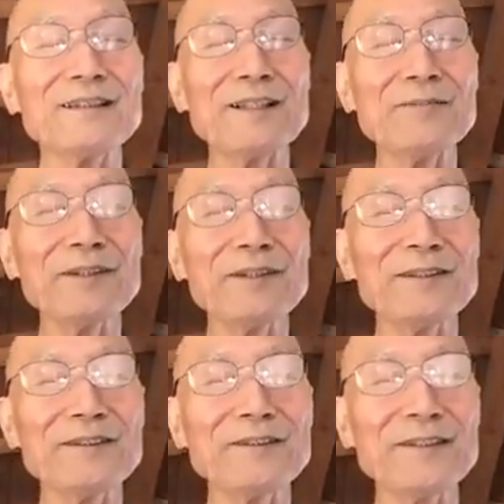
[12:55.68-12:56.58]
Zen
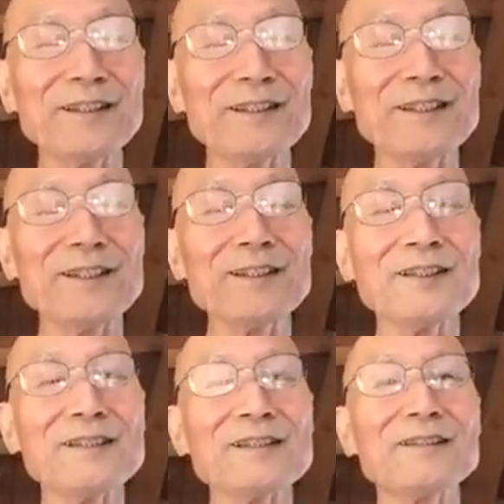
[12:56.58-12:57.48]
Master Dogen
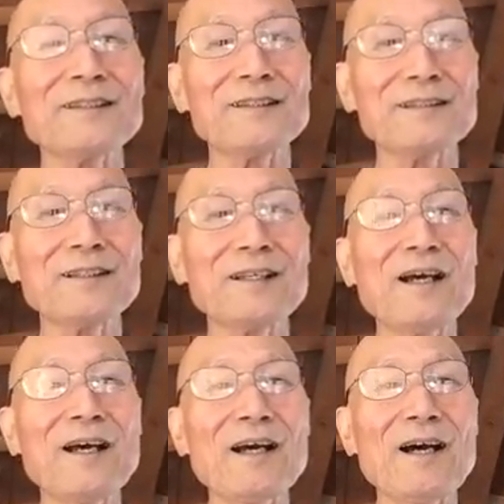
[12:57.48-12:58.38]
teaches us. See?
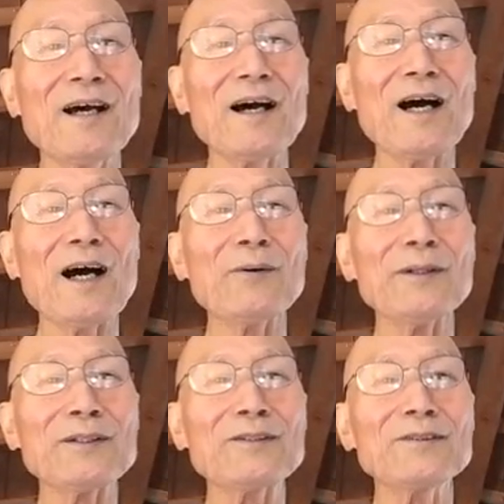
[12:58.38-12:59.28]

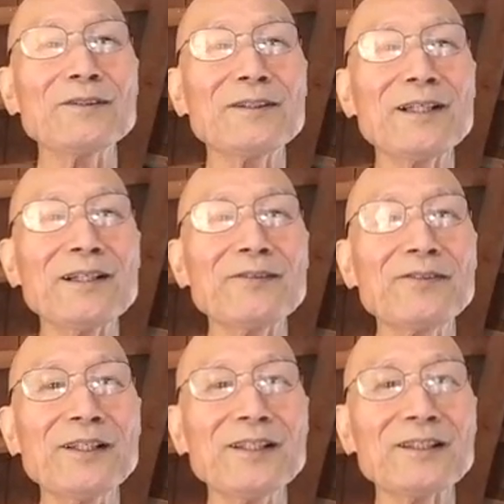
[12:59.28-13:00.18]
Our true self
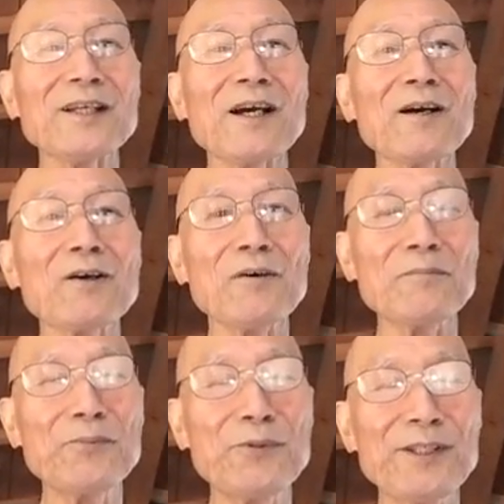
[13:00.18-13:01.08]
is
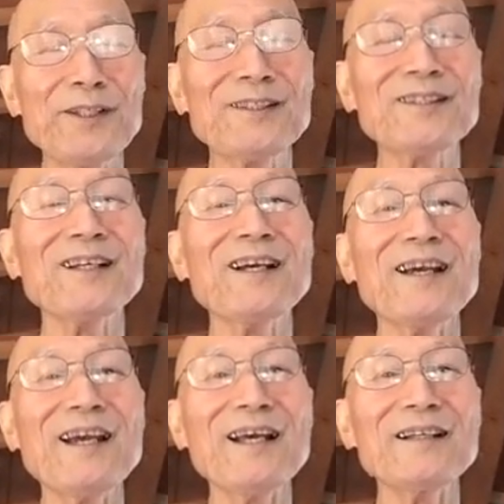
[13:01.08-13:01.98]
complete
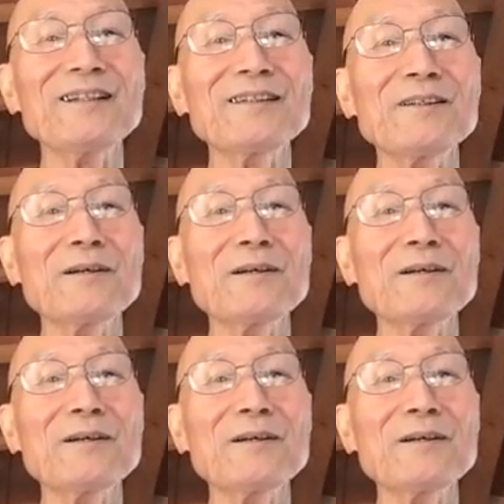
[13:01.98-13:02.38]
and